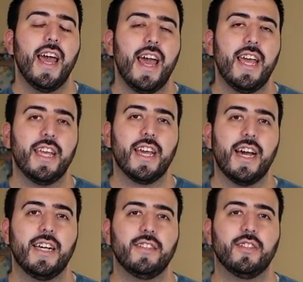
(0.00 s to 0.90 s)
Hey
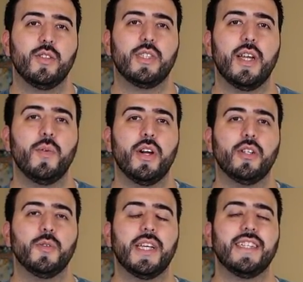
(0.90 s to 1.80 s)
guys, so today we
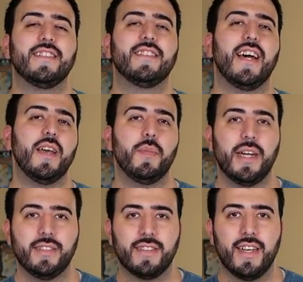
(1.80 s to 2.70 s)
are doing a
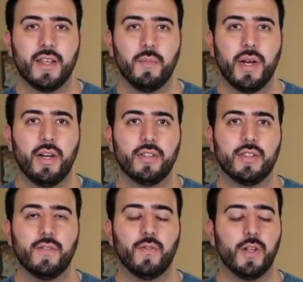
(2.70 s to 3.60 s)
side-by-side -side
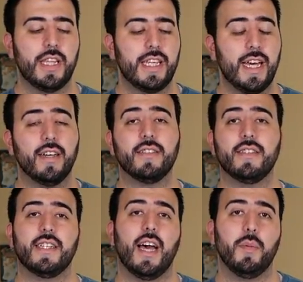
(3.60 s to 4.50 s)
comparison for the Galaxy
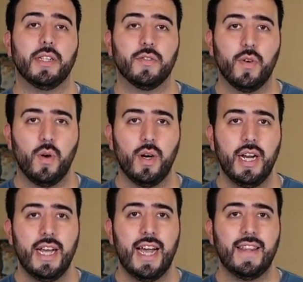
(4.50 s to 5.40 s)
Tab S4,
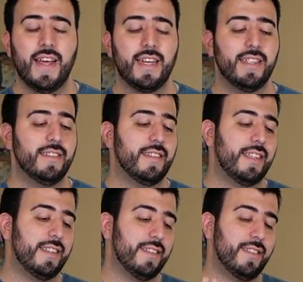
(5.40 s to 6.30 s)
and that is
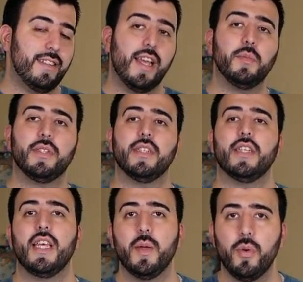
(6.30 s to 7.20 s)
the
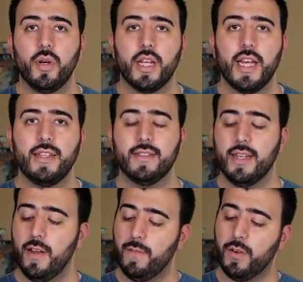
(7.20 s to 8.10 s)
Samsung keyboard case
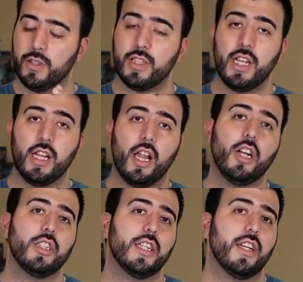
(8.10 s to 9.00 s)
versus the
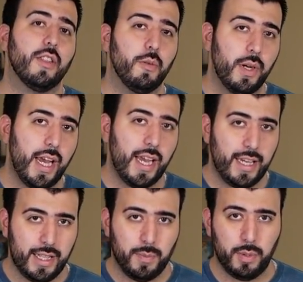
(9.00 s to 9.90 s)
Logitech
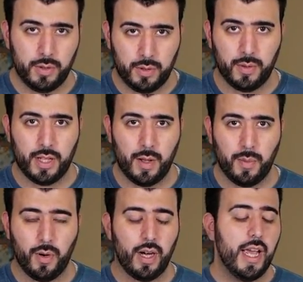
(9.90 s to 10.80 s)
380 Bluetooth
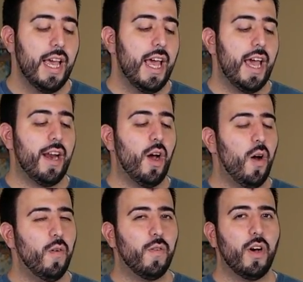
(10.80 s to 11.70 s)
keyboard. And
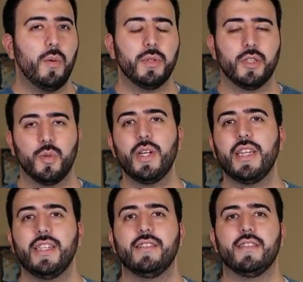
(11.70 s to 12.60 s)
overall, between
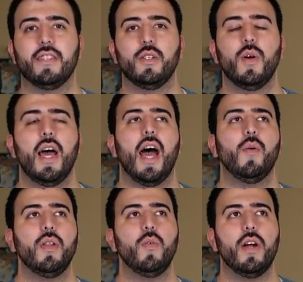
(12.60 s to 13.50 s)
these two, I
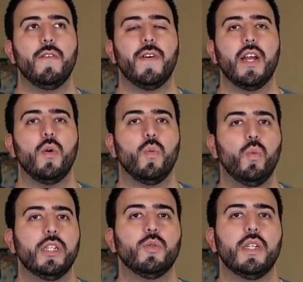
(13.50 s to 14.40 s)
really wanted to find out
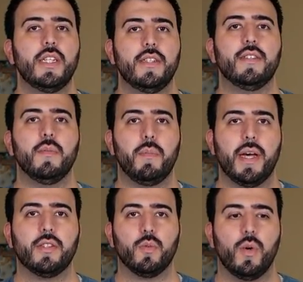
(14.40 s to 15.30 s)
which one is the
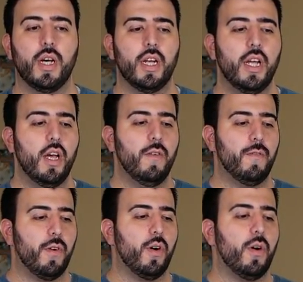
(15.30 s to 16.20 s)
best one
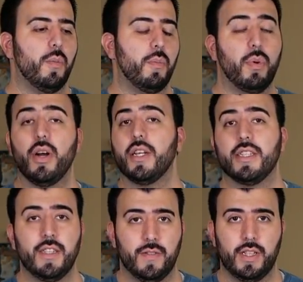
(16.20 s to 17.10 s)
for
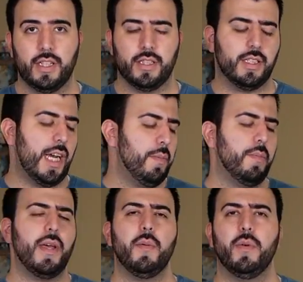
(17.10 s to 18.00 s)
productivity, to type up
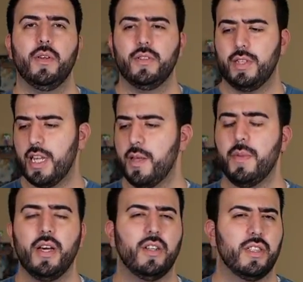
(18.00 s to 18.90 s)
papers,
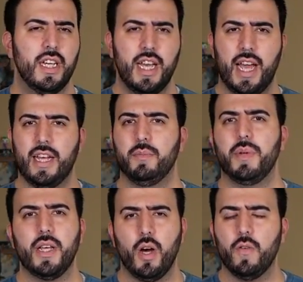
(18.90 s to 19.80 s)
emails, and
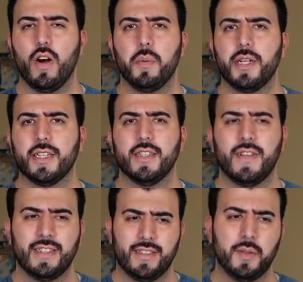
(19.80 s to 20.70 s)
be overall productive
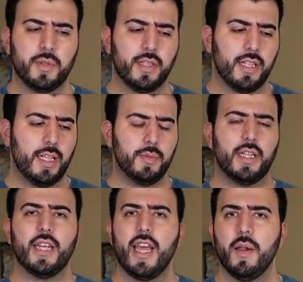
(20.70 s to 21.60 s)
as Samsung claims I
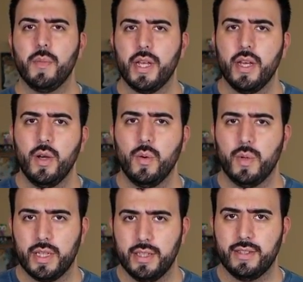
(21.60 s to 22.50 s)
can be
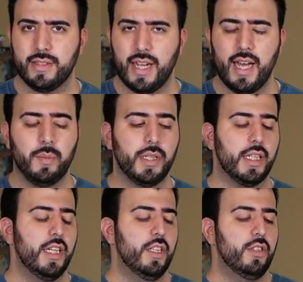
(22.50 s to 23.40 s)
with this
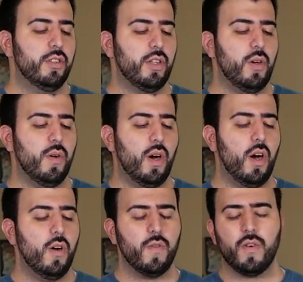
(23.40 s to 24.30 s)
tablet. So
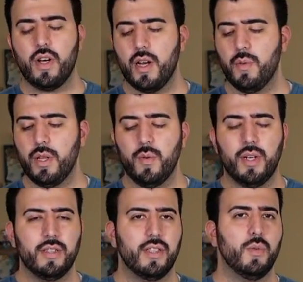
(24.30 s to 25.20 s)
overall, I really
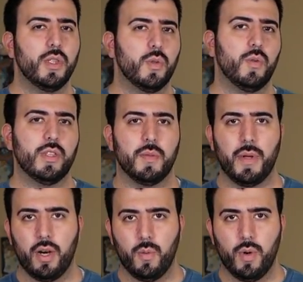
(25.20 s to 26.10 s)
wanted to see which one was the
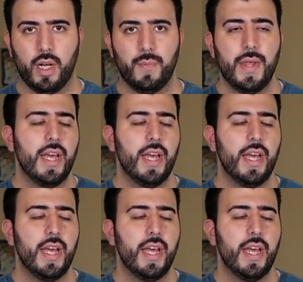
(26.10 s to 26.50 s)
better one.